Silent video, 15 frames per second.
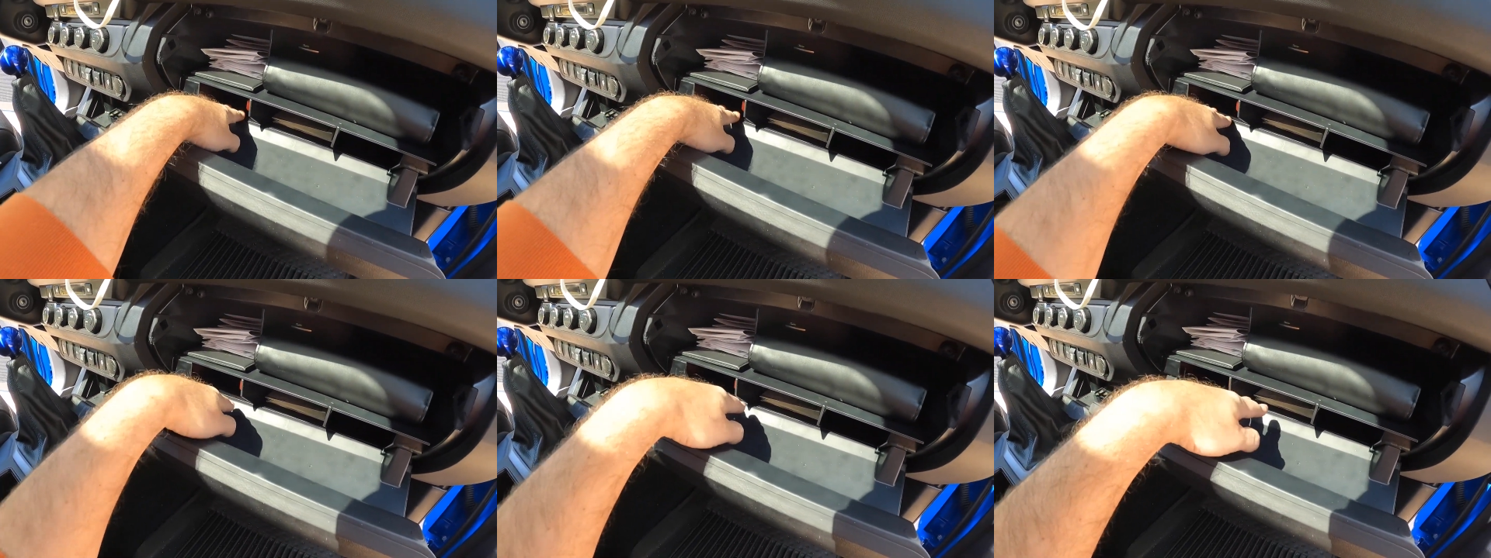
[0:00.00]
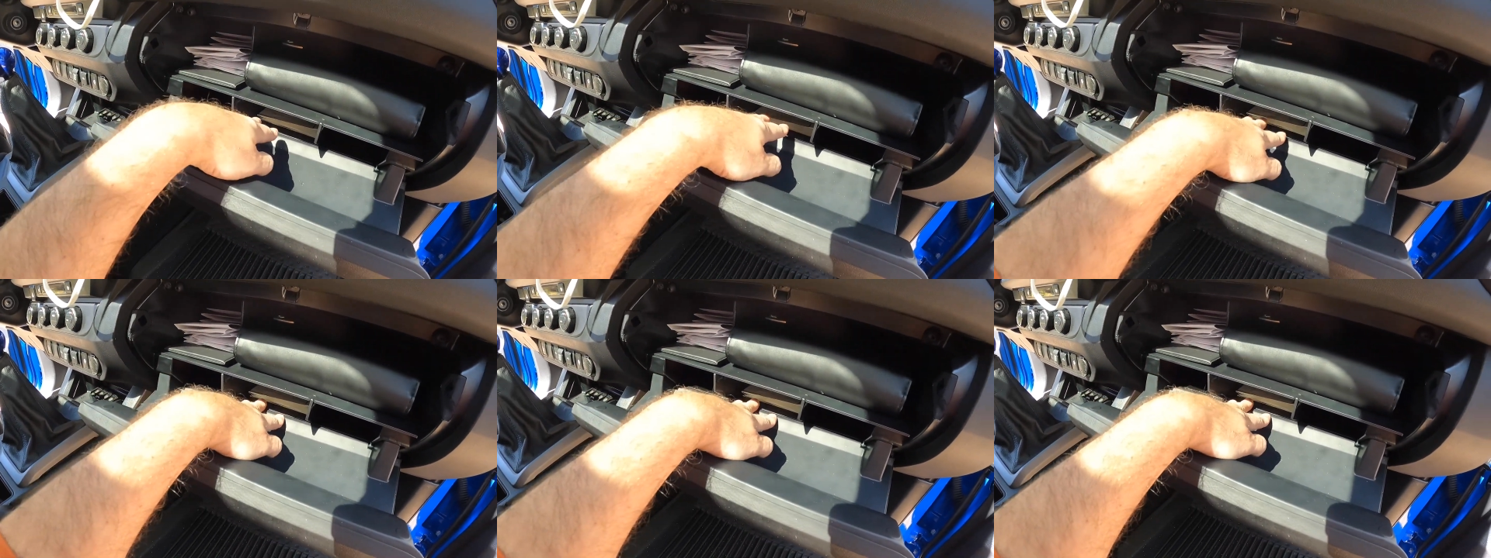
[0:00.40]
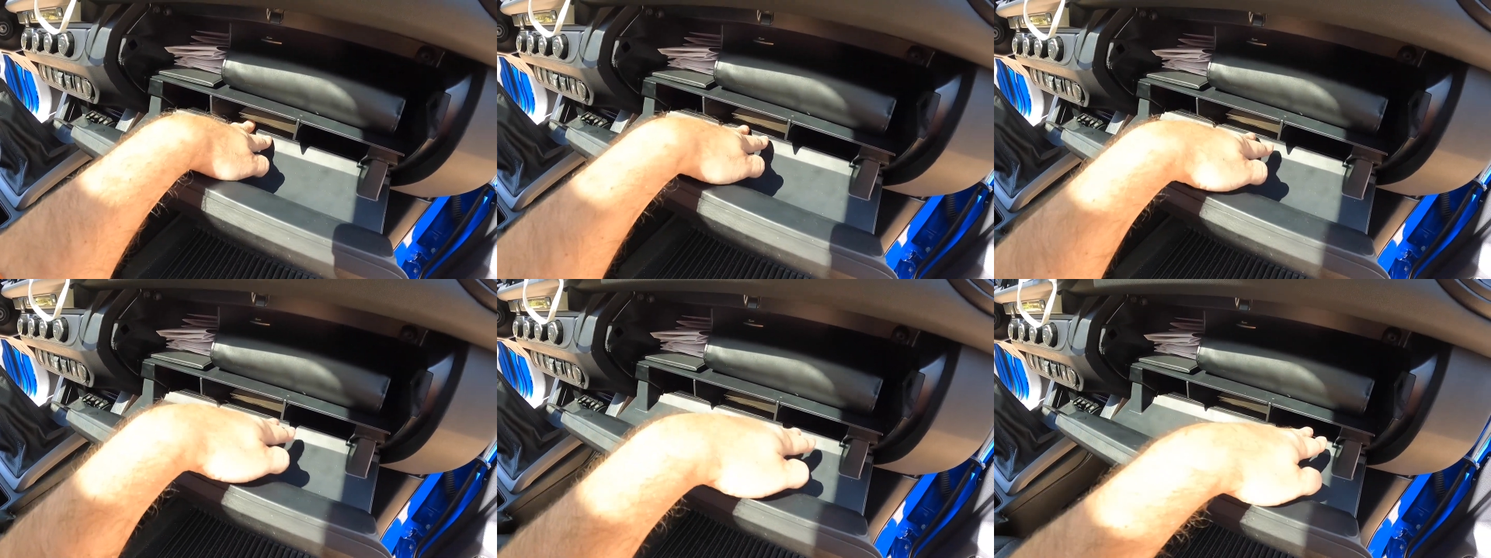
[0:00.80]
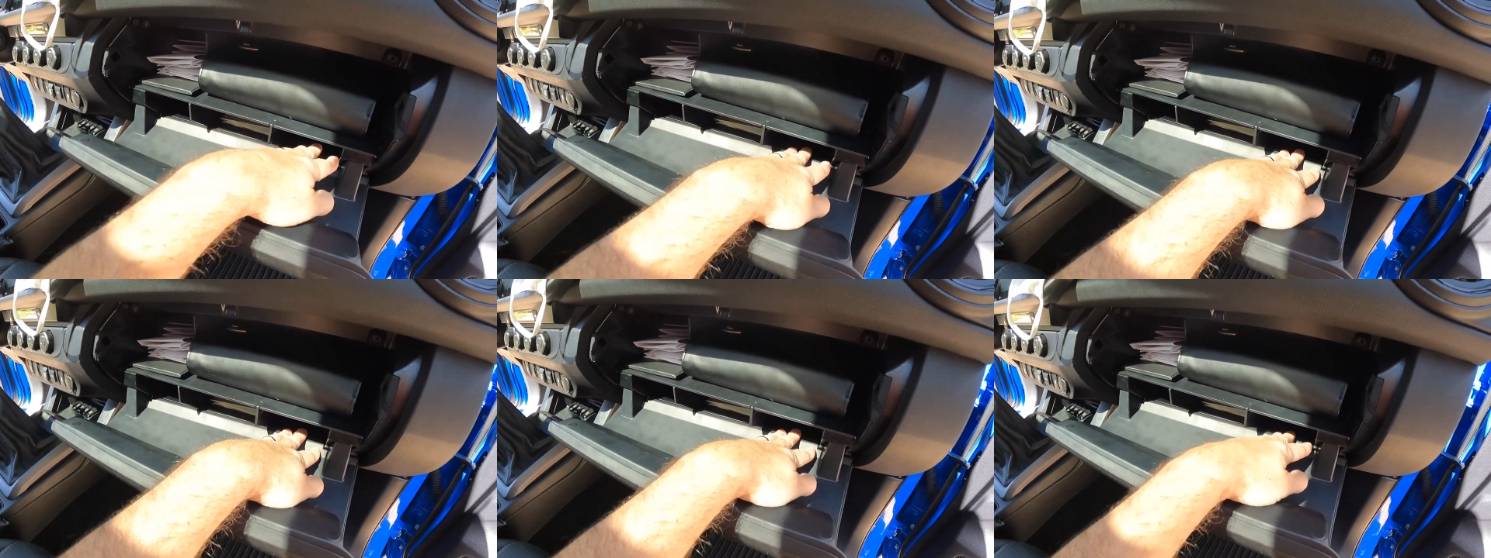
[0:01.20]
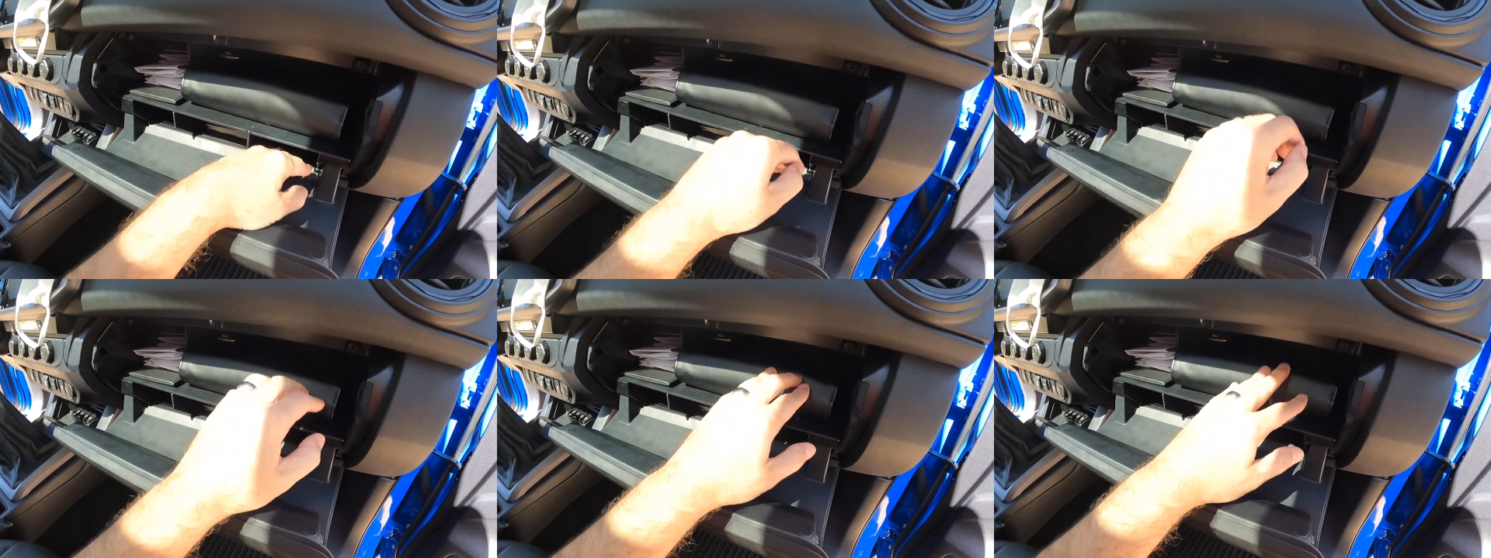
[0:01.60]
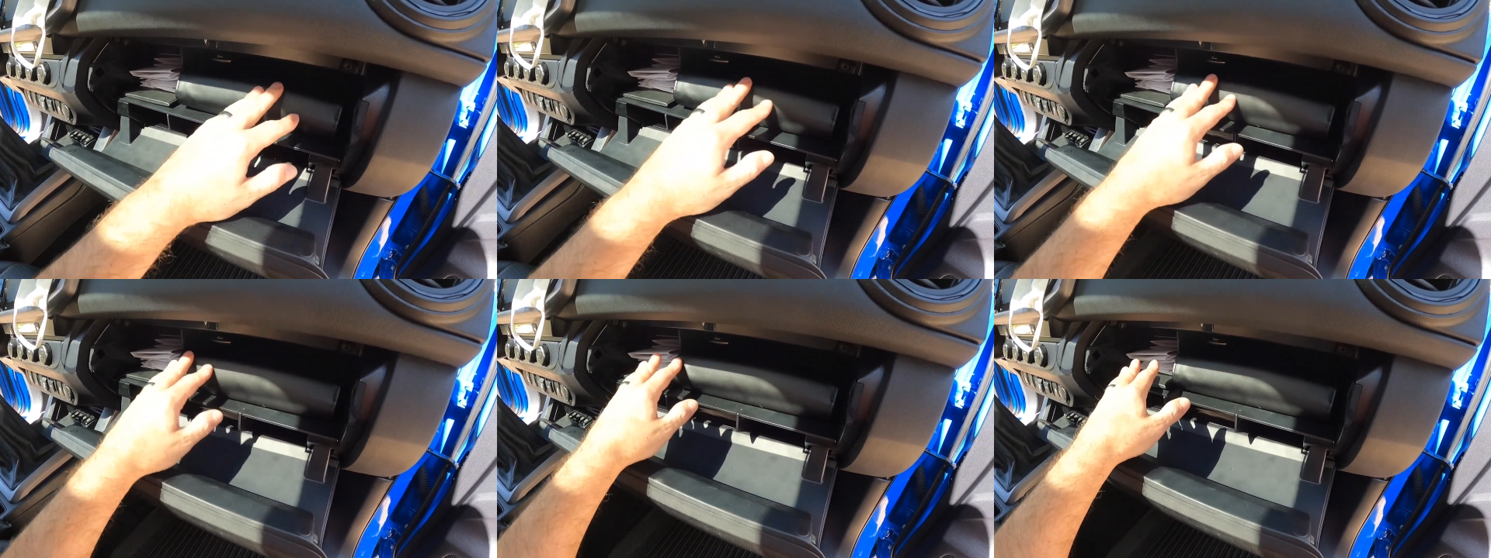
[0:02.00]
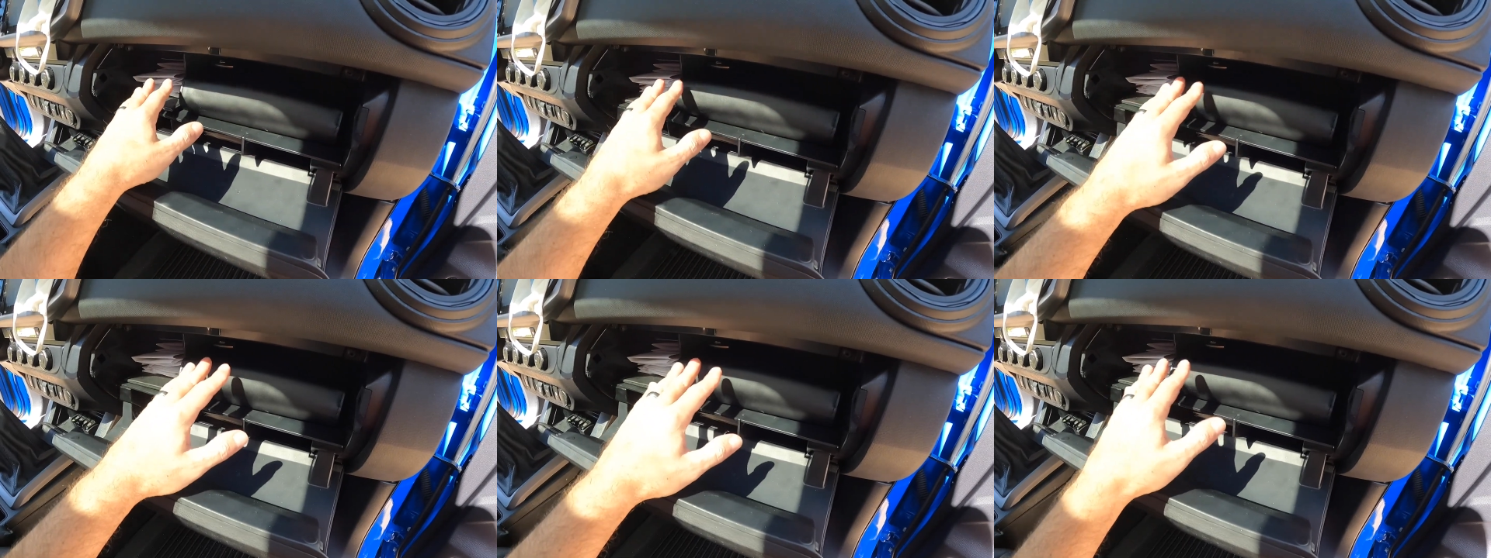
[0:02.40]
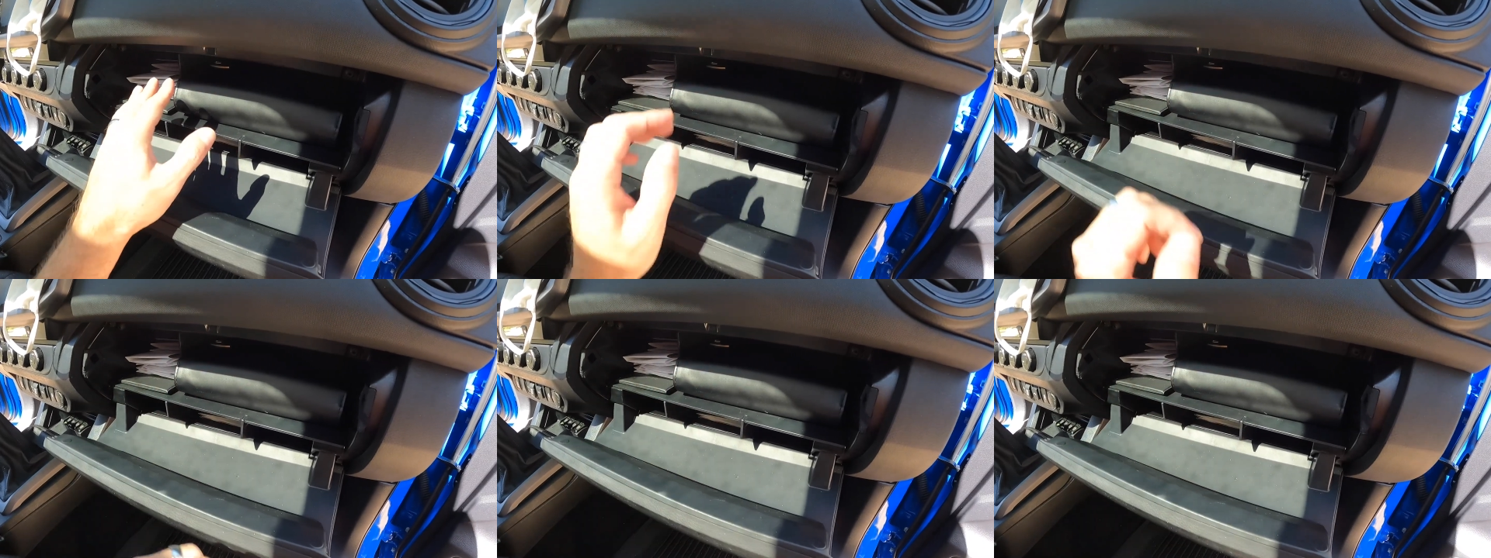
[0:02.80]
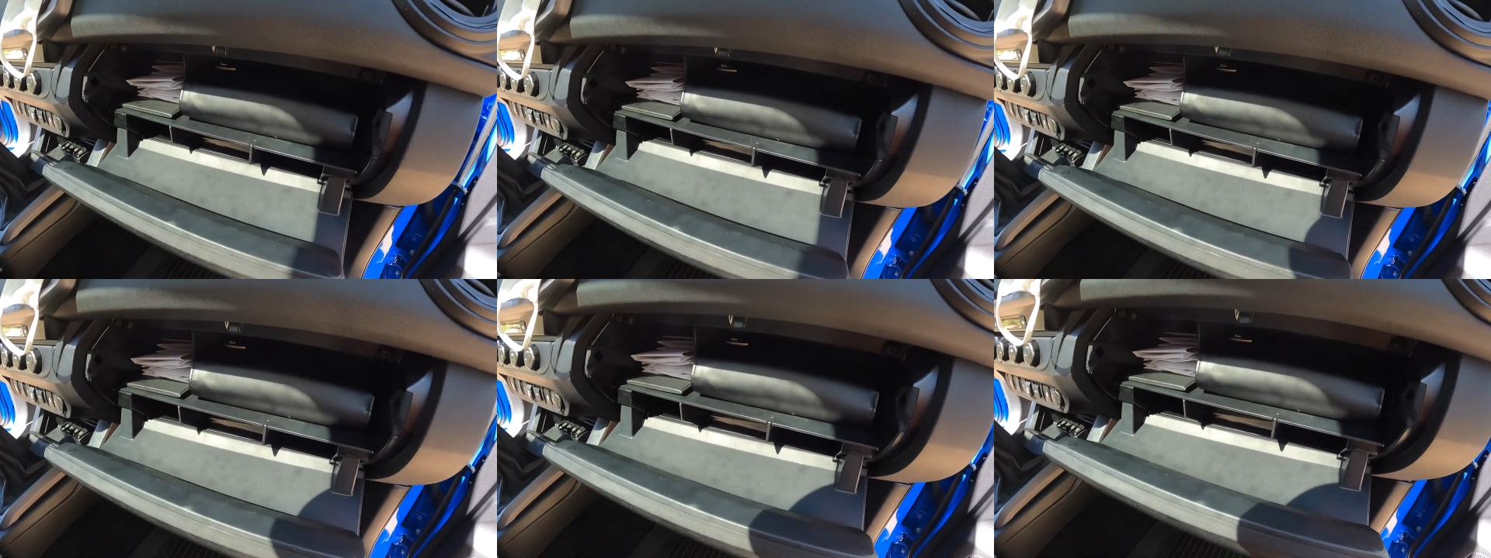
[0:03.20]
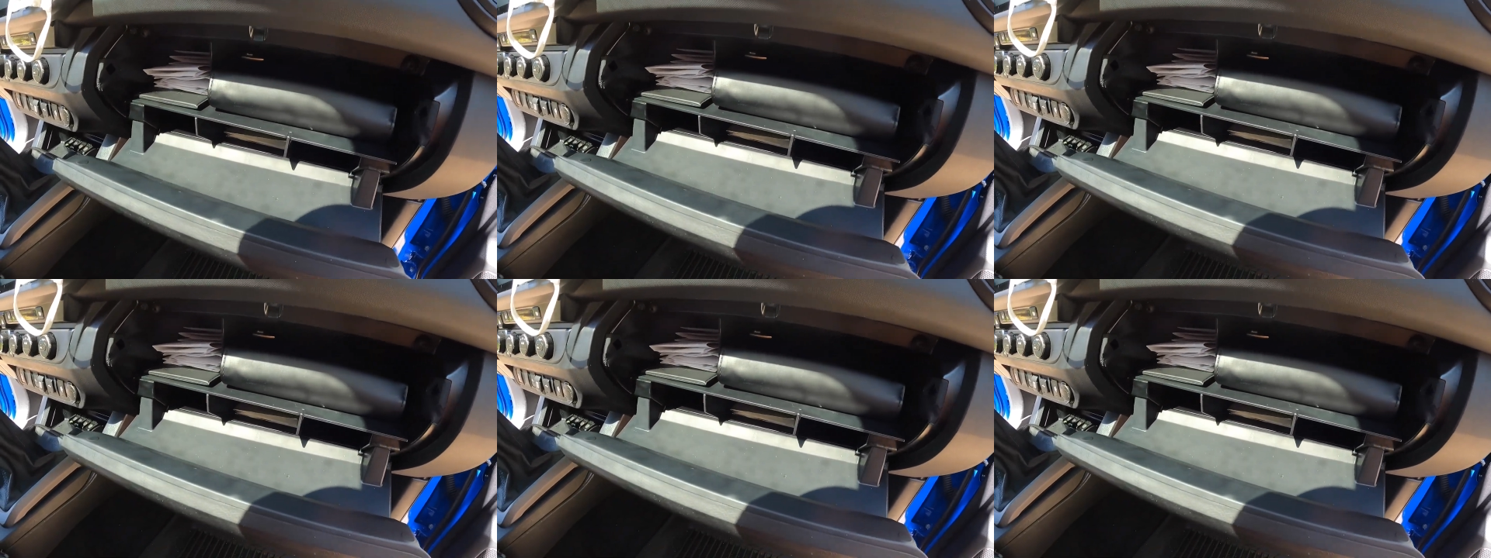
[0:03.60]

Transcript: [unreadable: no face in view]